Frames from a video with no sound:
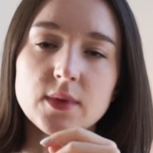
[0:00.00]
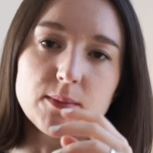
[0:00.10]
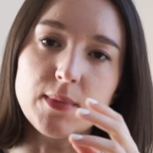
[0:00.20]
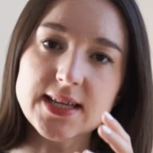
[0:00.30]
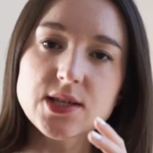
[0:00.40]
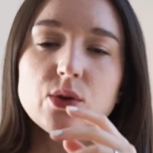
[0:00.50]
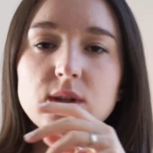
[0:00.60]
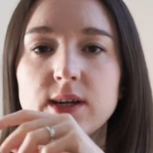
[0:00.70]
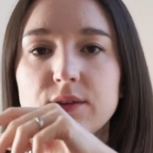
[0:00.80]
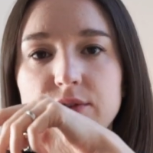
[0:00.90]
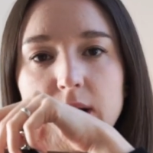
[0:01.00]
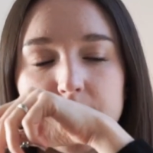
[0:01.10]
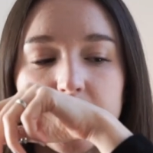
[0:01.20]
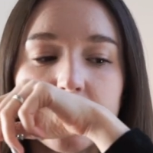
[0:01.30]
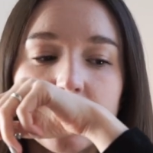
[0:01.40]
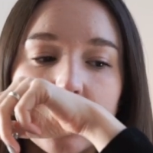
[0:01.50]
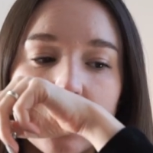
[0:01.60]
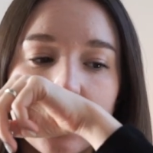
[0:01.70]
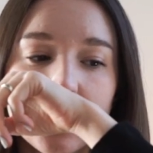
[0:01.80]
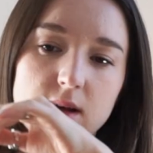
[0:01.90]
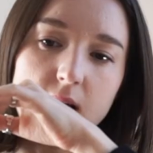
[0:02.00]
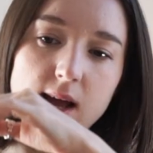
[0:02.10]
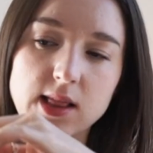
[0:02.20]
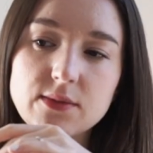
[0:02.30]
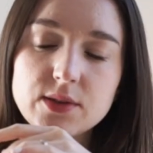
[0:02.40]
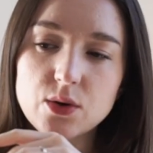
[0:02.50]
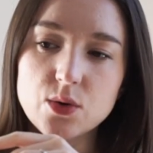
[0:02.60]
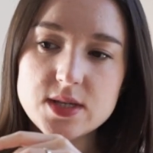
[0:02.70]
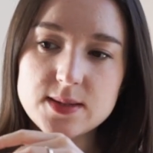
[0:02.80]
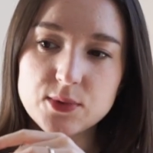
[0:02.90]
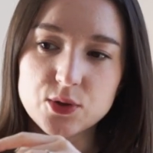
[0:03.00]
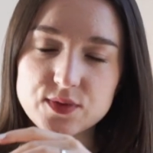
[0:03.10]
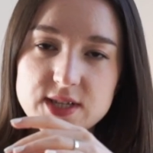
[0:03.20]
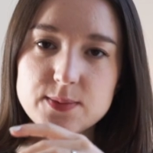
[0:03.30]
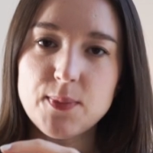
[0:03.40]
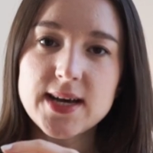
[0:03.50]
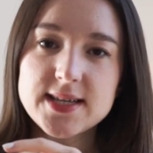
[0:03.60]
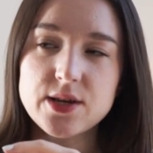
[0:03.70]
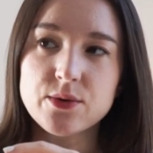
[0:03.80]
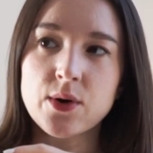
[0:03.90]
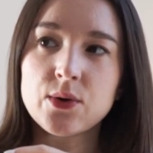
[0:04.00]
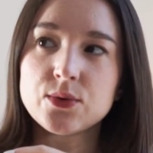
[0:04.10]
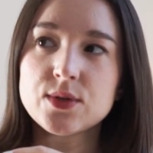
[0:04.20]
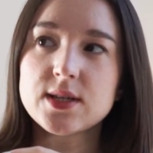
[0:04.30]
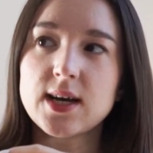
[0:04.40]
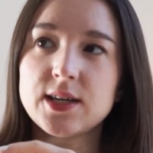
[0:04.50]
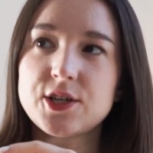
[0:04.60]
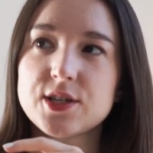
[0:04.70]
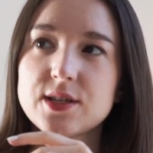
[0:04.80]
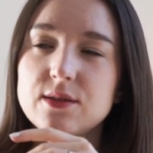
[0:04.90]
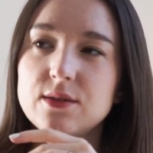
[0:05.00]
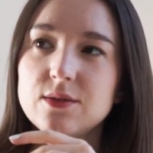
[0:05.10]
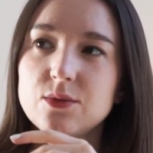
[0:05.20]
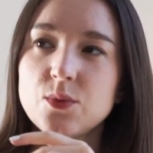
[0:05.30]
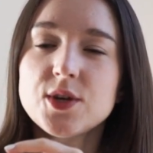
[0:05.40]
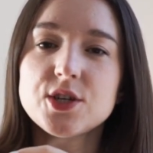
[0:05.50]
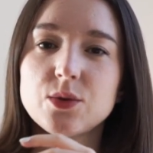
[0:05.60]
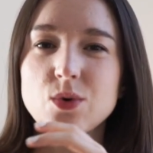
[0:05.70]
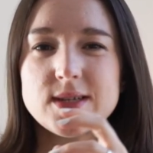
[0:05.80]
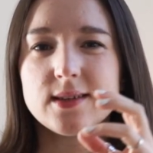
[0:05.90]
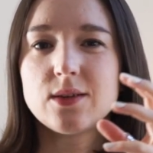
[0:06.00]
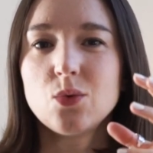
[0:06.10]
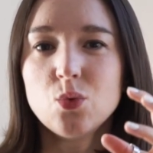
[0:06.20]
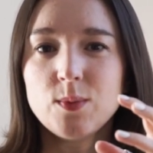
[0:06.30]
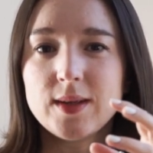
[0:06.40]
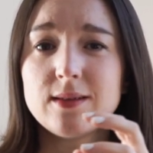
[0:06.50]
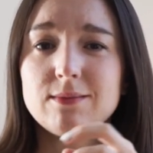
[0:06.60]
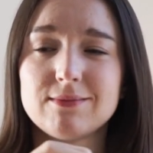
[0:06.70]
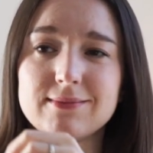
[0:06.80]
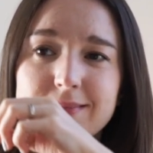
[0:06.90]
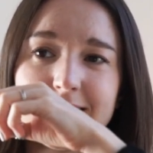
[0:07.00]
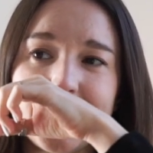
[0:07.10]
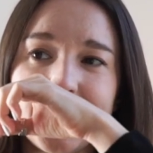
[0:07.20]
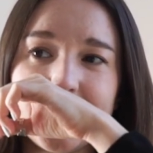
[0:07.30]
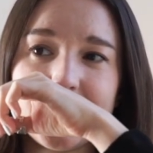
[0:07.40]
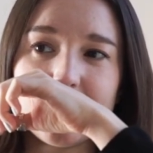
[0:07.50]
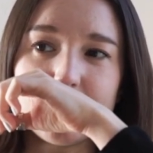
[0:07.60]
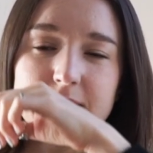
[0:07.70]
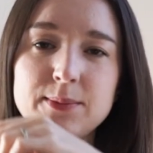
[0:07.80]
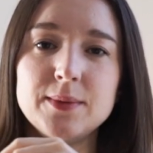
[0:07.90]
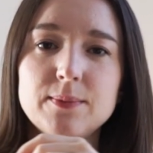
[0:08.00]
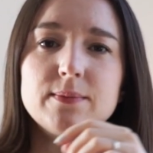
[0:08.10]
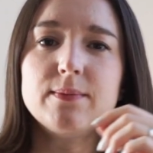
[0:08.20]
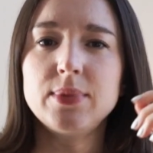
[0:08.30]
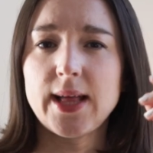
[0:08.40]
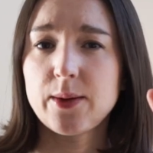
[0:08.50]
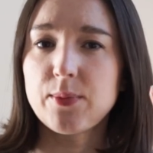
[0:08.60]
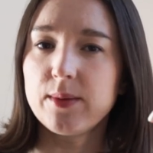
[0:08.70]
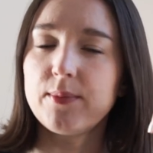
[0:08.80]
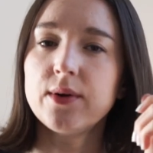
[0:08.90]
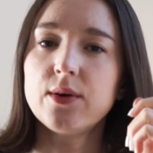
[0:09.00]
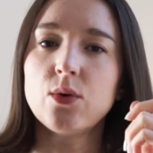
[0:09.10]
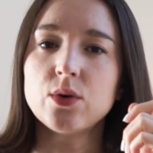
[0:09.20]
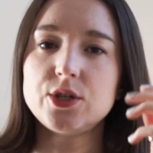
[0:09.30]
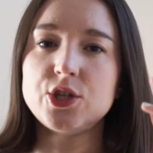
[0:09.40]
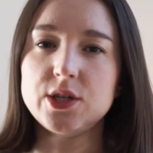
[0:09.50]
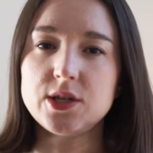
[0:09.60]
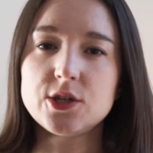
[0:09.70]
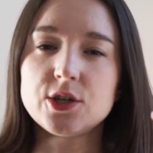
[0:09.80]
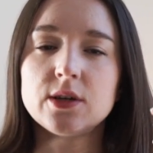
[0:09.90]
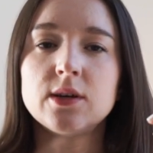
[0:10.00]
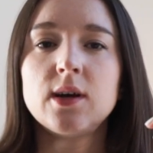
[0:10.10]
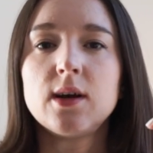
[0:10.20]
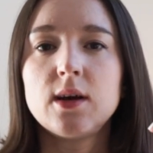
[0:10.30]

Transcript: masculine and feminine. I love the concept of the spicy rose. I just wish it wasn't cumin. Maybe black pepper or ginger